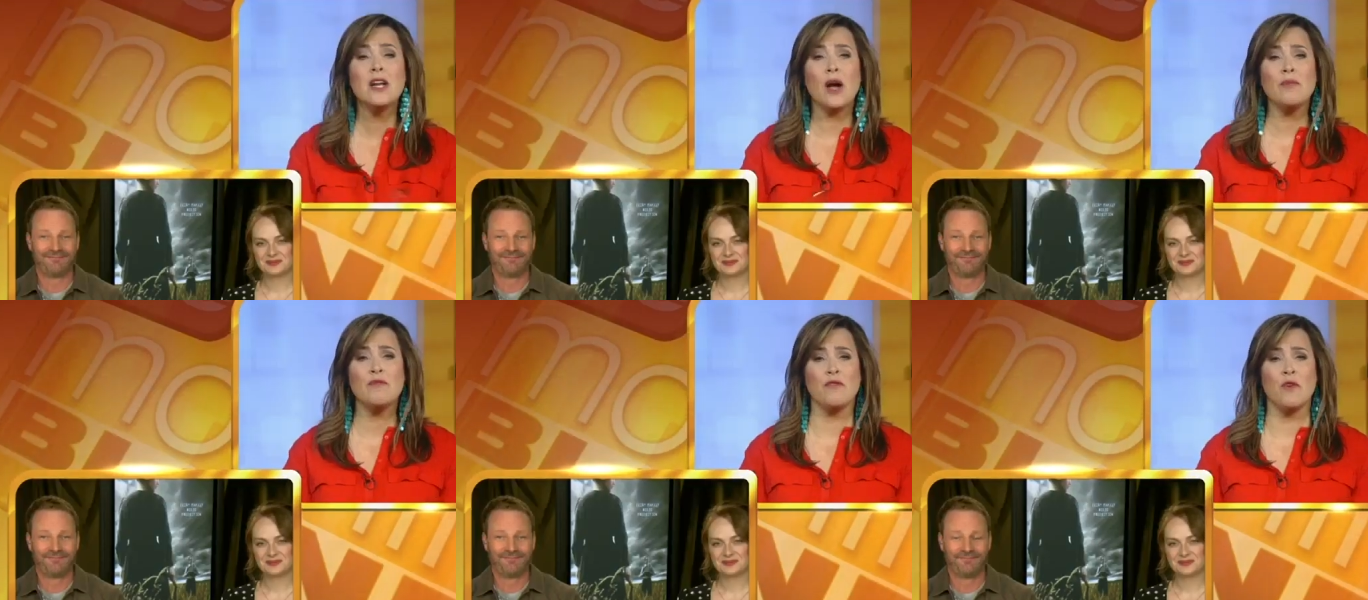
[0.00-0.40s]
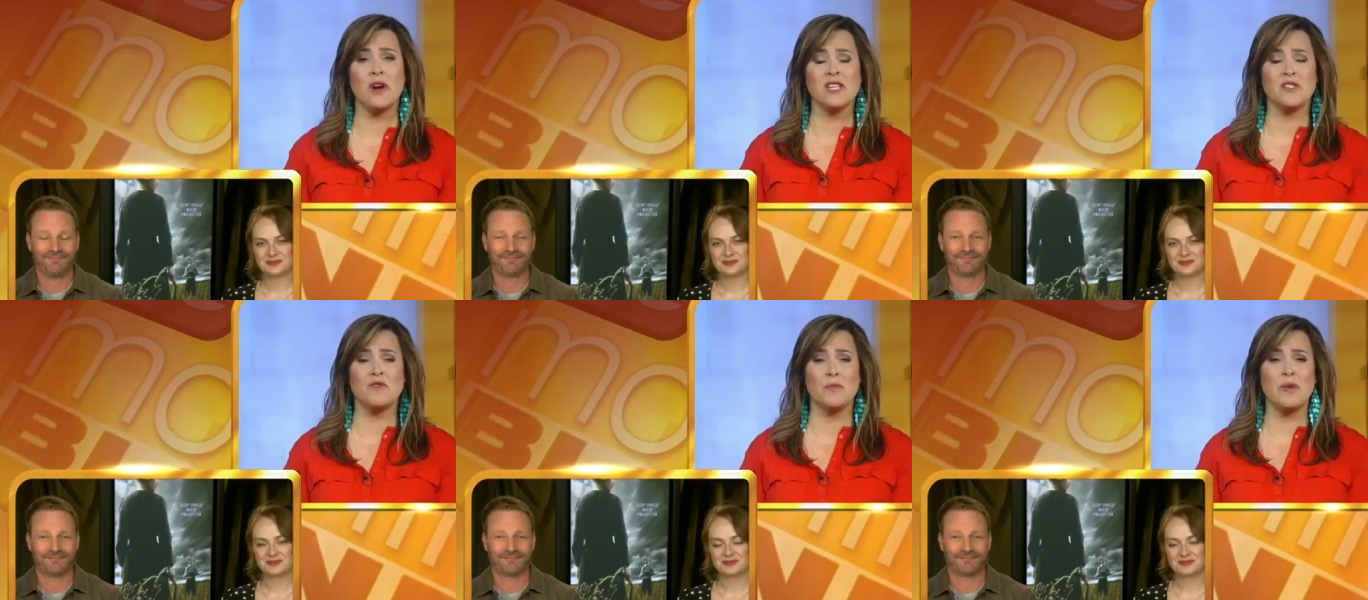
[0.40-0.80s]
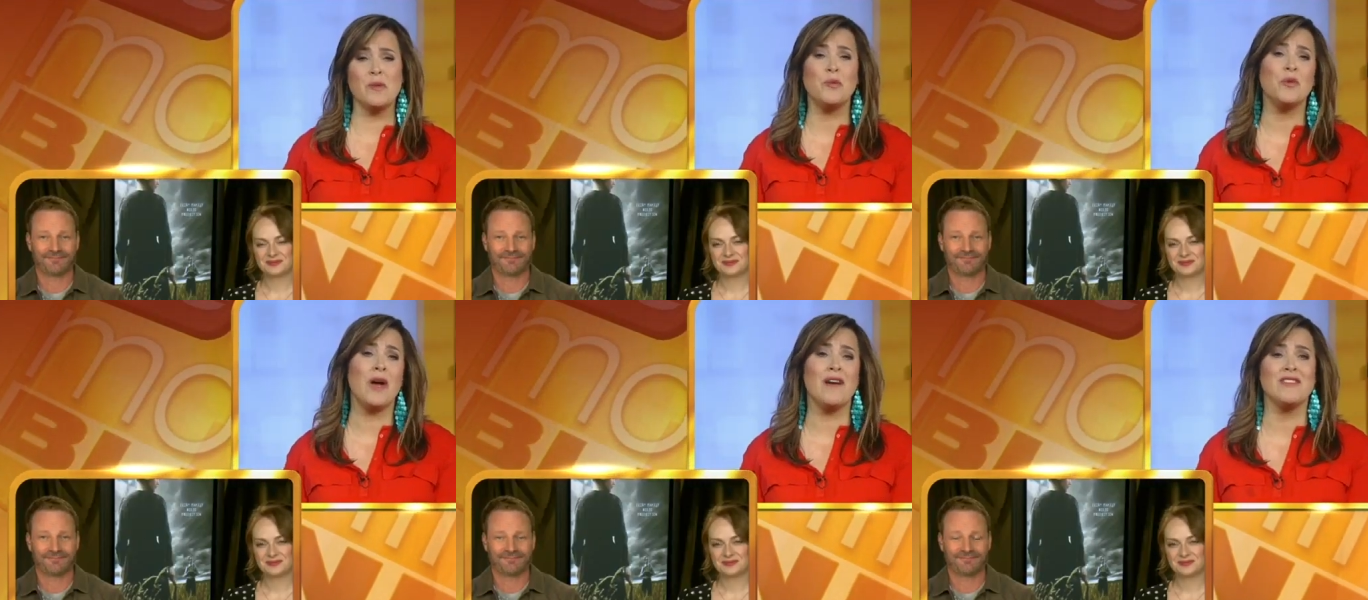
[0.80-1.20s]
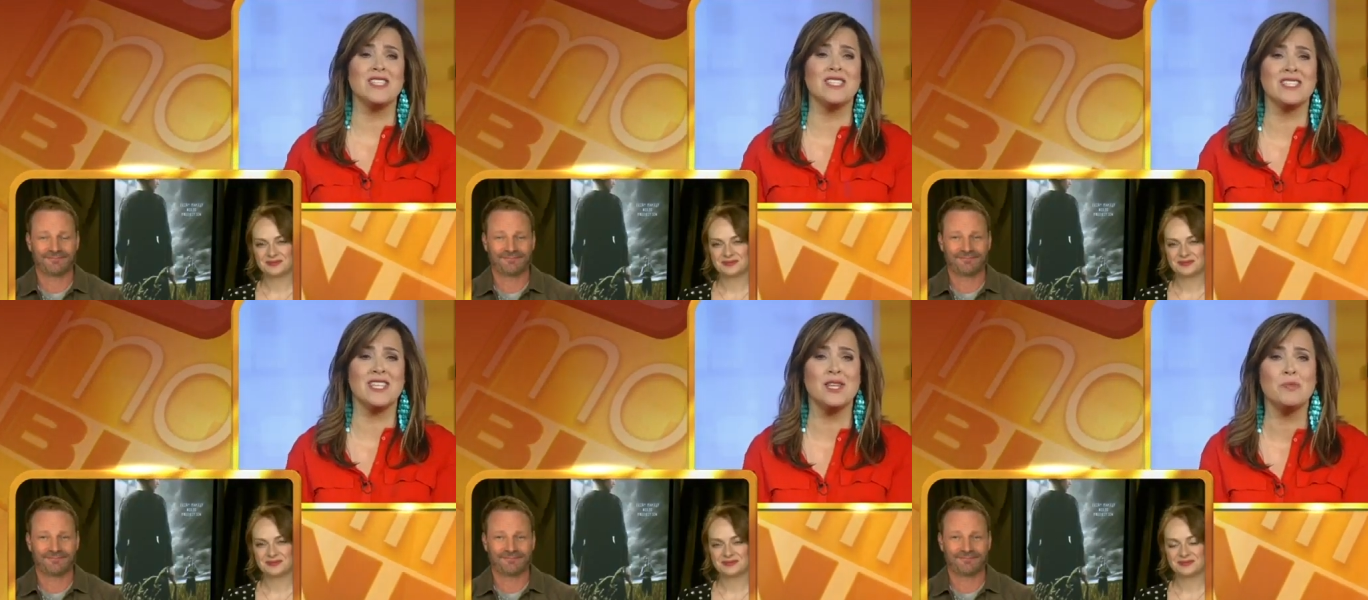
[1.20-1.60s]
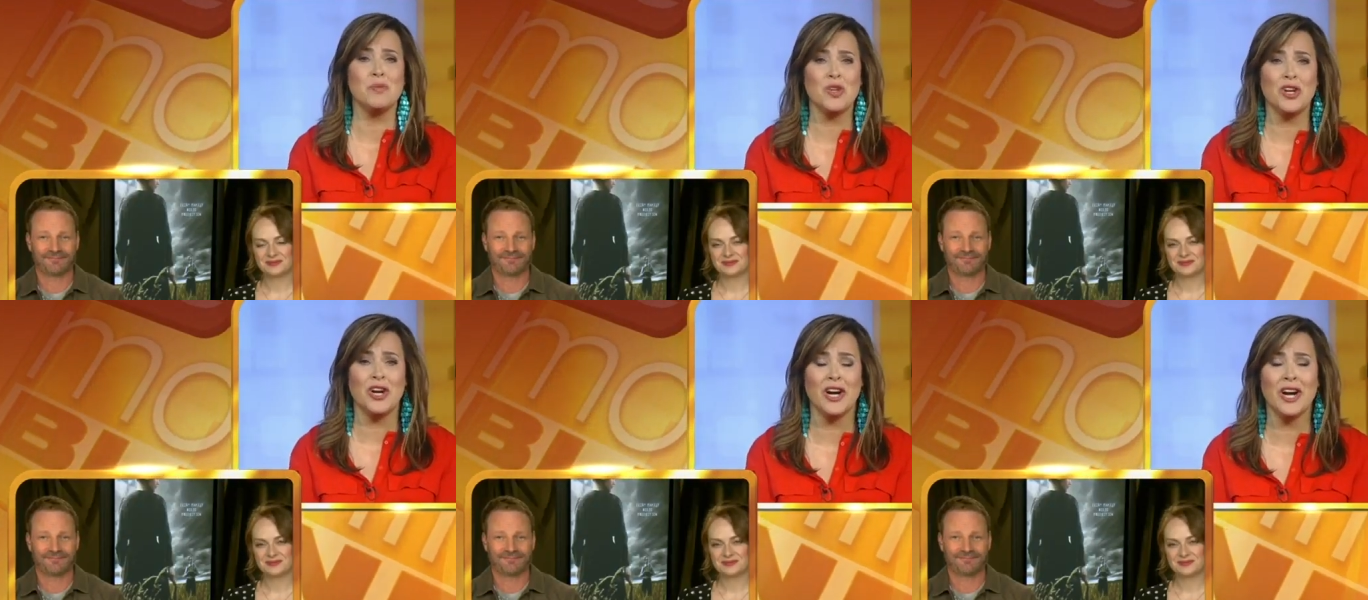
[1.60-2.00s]
Speaker 1: it up for us. For people who haven't seen
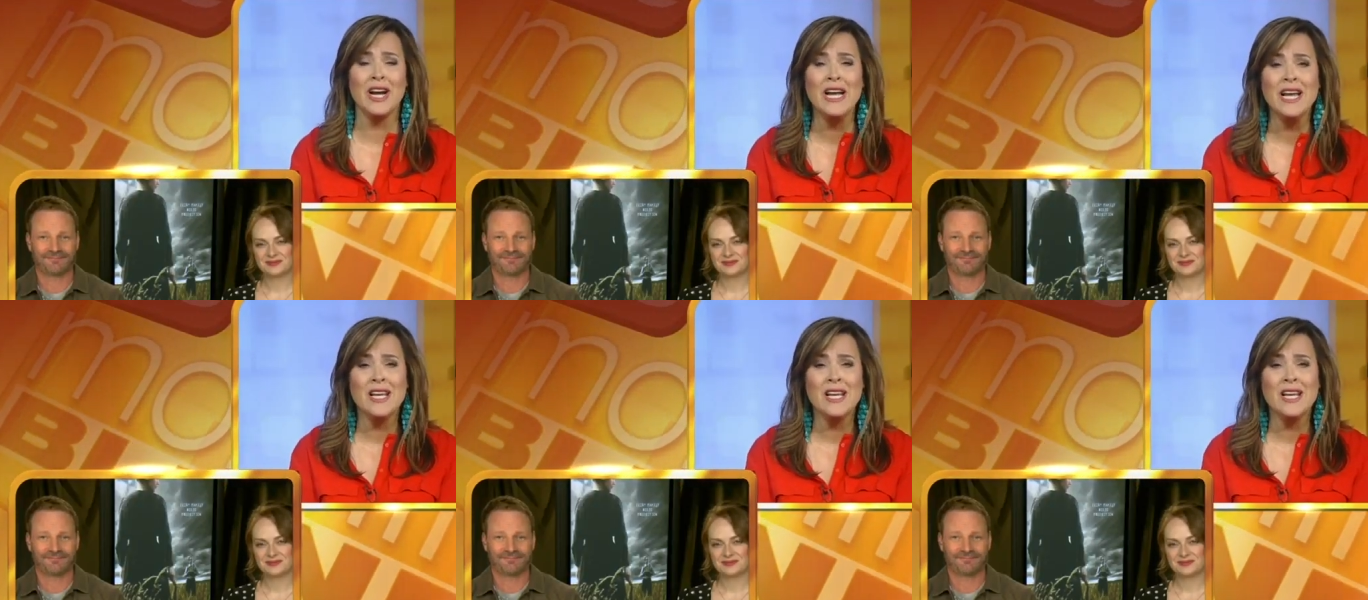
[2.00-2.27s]
Pure,